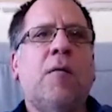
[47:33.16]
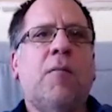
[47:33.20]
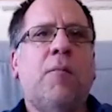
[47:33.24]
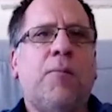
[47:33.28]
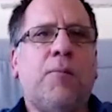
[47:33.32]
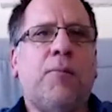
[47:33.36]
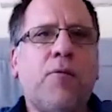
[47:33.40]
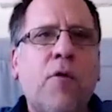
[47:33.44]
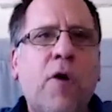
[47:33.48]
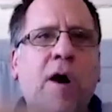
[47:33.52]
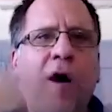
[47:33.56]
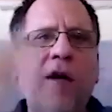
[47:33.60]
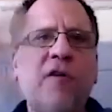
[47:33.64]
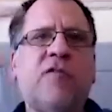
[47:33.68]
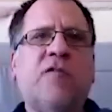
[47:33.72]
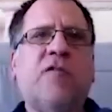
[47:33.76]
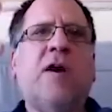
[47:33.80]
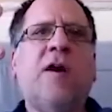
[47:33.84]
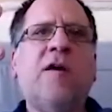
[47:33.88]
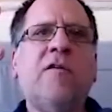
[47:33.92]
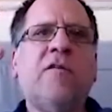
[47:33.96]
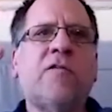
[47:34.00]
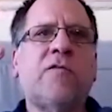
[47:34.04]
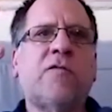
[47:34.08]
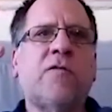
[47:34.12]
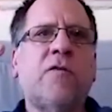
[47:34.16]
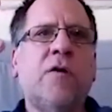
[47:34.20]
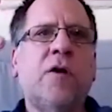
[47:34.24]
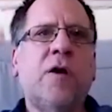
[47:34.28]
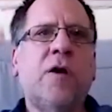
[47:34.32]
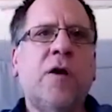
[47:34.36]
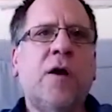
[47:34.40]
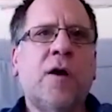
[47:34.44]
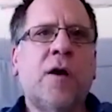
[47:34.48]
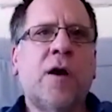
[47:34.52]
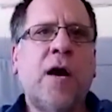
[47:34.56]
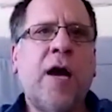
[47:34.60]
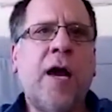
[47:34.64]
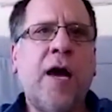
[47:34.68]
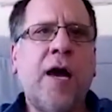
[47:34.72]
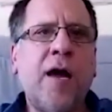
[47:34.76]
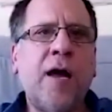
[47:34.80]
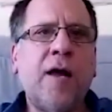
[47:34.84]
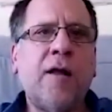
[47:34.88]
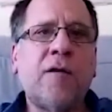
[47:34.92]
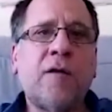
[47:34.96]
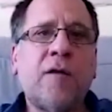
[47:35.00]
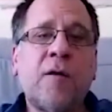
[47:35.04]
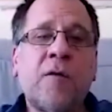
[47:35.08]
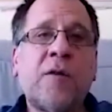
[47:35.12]
process
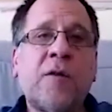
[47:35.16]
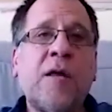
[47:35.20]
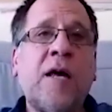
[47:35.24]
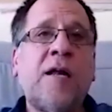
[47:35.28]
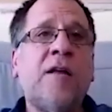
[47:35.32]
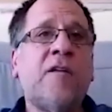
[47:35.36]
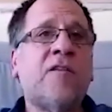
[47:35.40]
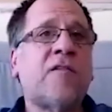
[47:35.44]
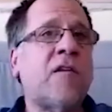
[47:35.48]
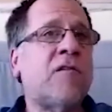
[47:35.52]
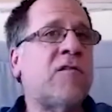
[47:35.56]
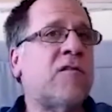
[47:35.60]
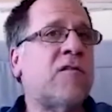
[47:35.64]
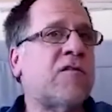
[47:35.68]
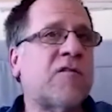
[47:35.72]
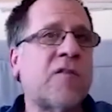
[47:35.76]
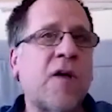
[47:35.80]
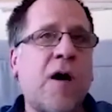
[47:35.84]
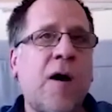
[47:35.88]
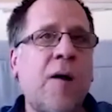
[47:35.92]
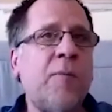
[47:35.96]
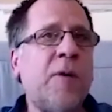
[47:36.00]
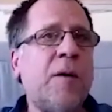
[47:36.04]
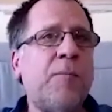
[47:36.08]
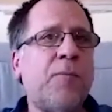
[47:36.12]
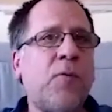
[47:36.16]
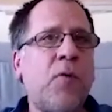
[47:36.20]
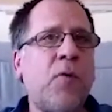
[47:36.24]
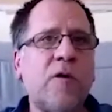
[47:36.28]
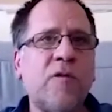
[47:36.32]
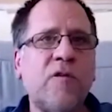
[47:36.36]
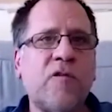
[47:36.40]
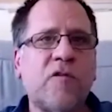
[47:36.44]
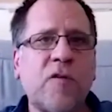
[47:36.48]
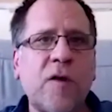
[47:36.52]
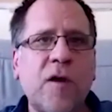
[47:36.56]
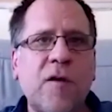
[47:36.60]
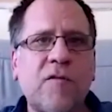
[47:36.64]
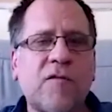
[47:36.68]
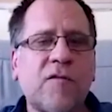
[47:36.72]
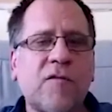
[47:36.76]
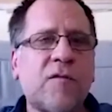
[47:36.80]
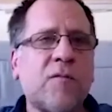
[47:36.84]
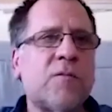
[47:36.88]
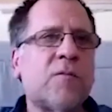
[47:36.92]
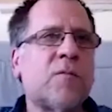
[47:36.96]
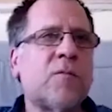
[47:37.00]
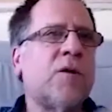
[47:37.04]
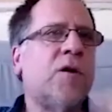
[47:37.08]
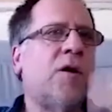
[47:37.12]
and that is in some important sense,
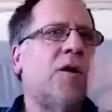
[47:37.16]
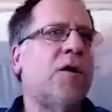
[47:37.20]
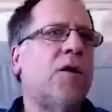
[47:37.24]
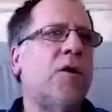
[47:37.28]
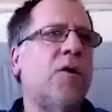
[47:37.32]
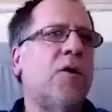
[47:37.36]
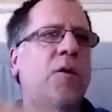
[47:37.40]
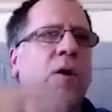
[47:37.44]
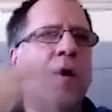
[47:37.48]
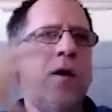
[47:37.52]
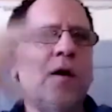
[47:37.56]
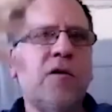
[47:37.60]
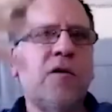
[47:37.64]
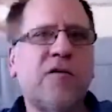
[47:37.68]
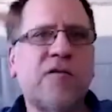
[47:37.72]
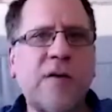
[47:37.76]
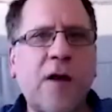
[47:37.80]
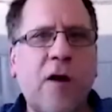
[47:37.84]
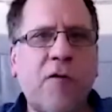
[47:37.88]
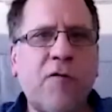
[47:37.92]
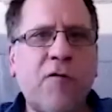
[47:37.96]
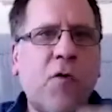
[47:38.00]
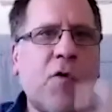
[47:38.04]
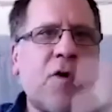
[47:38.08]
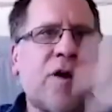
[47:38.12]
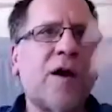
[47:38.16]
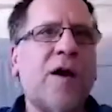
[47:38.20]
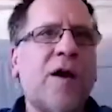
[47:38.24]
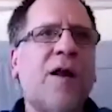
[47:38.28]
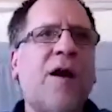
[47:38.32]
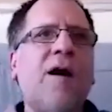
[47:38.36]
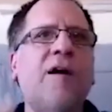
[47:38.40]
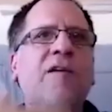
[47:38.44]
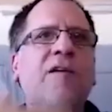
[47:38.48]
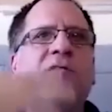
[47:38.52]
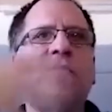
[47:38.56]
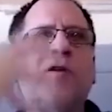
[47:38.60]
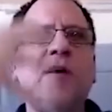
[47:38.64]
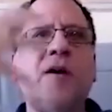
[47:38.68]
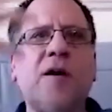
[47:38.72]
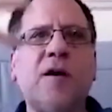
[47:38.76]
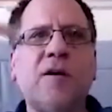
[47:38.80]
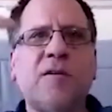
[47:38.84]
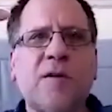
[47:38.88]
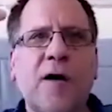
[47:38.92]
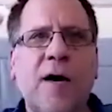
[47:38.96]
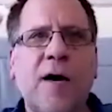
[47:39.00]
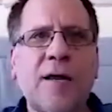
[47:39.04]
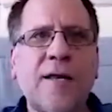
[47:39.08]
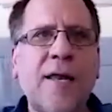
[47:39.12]
you know, self-organizing,
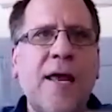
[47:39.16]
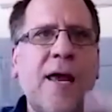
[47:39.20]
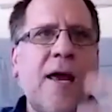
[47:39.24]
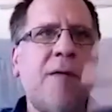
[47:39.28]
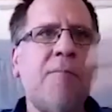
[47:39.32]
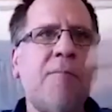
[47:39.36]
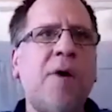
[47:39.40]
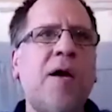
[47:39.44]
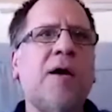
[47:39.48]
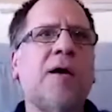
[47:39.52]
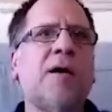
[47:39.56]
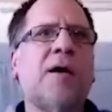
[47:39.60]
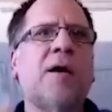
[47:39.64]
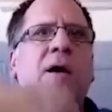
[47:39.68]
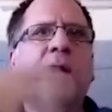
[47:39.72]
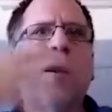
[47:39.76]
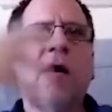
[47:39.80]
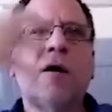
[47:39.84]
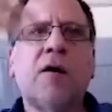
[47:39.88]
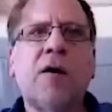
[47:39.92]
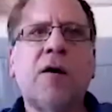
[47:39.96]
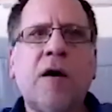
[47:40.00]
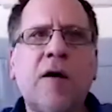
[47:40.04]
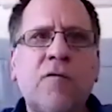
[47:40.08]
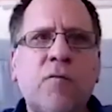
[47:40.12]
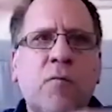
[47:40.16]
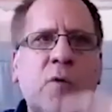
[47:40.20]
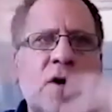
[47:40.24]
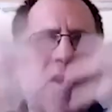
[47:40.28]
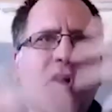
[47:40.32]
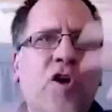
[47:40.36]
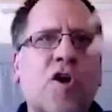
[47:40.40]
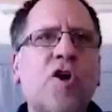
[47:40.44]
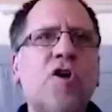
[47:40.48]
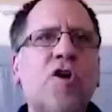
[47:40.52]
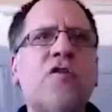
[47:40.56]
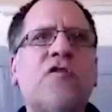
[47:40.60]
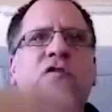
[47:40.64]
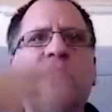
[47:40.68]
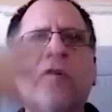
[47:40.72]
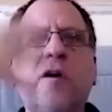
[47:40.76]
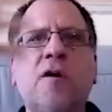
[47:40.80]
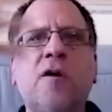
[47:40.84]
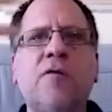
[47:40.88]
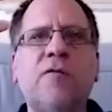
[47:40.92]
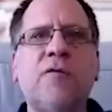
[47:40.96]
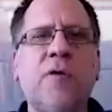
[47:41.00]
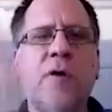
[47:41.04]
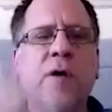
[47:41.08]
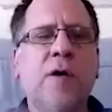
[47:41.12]
dynamic, mm-hmm. uh,
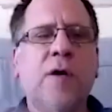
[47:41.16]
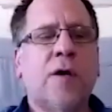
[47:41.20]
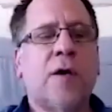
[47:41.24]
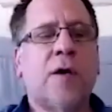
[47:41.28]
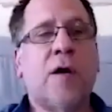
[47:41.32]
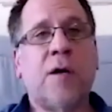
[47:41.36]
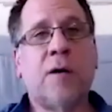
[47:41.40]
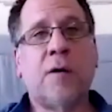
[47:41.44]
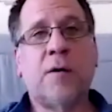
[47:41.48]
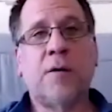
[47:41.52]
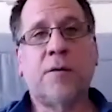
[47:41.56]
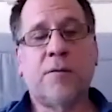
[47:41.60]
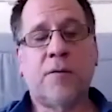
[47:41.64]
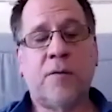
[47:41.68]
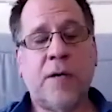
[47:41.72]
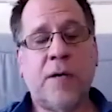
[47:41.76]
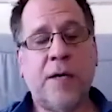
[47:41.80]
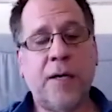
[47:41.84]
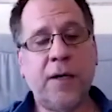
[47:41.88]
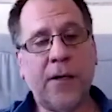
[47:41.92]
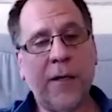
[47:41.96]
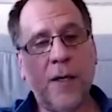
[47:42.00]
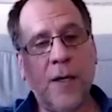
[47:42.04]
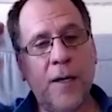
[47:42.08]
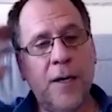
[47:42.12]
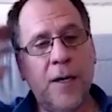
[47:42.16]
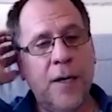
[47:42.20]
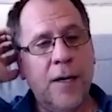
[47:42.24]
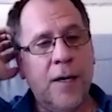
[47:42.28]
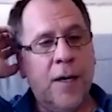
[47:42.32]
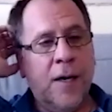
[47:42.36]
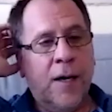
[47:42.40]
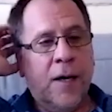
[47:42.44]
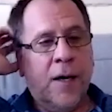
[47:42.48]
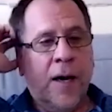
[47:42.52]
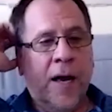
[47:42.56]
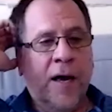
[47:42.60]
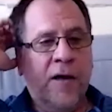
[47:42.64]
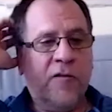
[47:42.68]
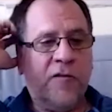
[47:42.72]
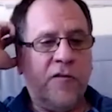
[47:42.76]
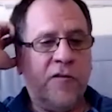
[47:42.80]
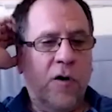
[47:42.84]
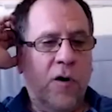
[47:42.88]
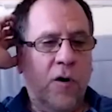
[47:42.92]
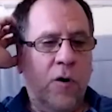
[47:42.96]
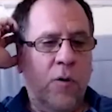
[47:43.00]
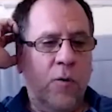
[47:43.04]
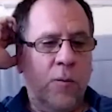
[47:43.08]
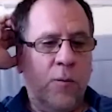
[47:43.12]
recursive, uh, right? And
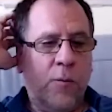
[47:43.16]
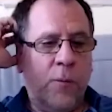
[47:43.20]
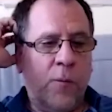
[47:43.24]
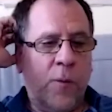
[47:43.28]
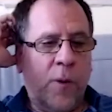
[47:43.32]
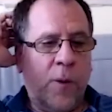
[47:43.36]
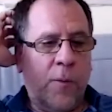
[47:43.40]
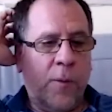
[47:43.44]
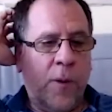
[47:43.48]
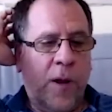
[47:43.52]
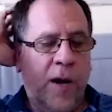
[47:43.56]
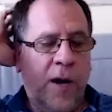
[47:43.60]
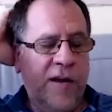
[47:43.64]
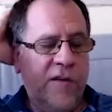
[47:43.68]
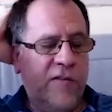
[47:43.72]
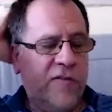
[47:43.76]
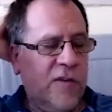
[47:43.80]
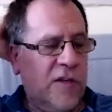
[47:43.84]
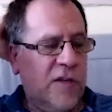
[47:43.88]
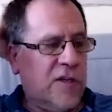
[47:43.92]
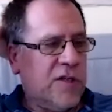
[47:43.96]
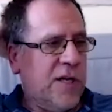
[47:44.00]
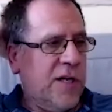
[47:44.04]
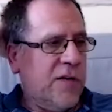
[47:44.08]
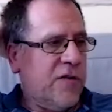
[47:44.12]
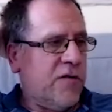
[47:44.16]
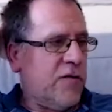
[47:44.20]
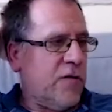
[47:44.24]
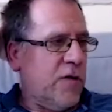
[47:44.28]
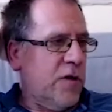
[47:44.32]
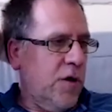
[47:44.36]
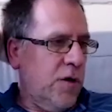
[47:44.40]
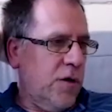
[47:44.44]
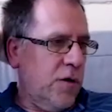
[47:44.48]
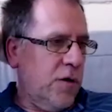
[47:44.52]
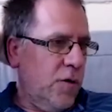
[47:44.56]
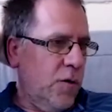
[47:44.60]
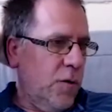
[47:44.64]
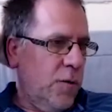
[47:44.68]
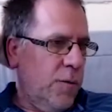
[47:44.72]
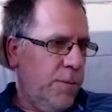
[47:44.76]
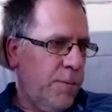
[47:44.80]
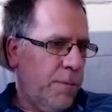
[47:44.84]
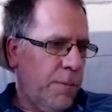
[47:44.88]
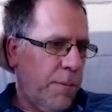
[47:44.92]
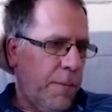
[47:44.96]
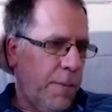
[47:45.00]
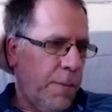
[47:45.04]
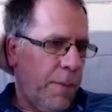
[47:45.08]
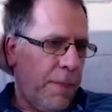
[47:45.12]
so yep. I suggest to you
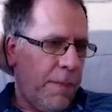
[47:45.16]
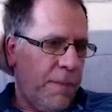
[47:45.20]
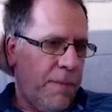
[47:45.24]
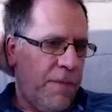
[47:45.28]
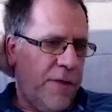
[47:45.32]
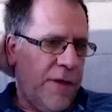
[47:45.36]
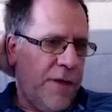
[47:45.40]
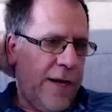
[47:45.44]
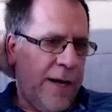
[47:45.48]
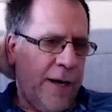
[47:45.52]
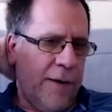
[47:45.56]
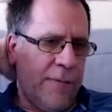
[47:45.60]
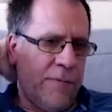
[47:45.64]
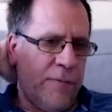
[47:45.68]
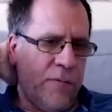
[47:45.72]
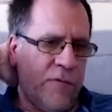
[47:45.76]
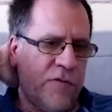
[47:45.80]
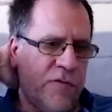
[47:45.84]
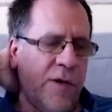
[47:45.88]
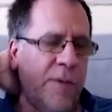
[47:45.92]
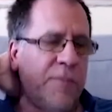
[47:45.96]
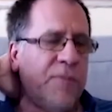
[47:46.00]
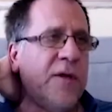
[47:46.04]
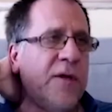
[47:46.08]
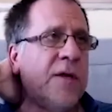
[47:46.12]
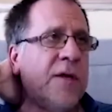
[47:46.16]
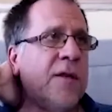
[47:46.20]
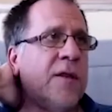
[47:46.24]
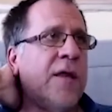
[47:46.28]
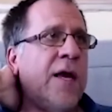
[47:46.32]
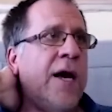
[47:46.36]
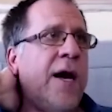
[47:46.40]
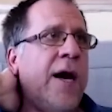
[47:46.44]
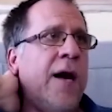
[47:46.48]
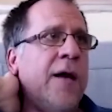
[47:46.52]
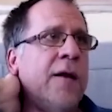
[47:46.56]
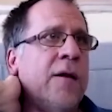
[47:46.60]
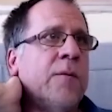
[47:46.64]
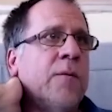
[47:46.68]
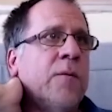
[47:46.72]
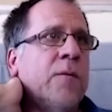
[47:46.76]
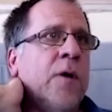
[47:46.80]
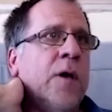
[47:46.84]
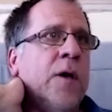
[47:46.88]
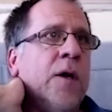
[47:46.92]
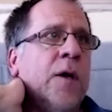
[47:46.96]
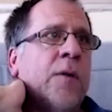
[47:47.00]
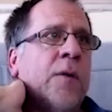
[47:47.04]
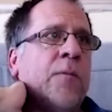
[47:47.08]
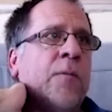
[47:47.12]
that something that
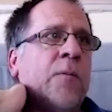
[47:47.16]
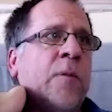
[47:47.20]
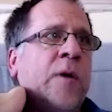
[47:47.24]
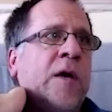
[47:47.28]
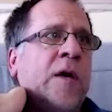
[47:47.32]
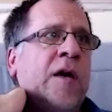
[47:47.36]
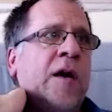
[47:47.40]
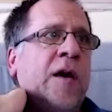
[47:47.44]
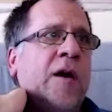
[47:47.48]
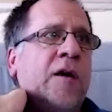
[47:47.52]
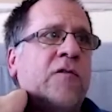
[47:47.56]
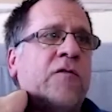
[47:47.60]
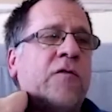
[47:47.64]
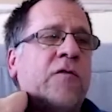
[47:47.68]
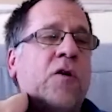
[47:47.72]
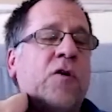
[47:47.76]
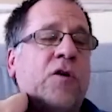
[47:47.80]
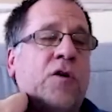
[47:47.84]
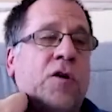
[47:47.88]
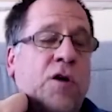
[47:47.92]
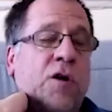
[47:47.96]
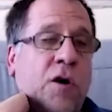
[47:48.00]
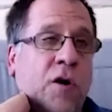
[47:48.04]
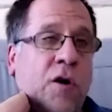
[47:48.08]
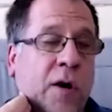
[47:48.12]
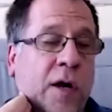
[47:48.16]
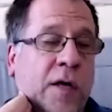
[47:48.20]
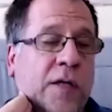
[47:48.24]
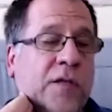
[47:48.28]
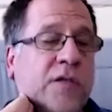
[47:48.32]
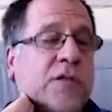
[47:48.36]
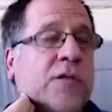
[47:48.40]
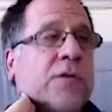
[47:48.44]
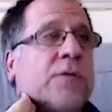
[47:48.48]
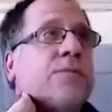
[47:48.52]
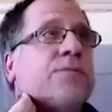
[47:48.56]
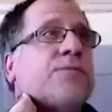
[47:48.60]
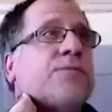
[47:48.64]
is current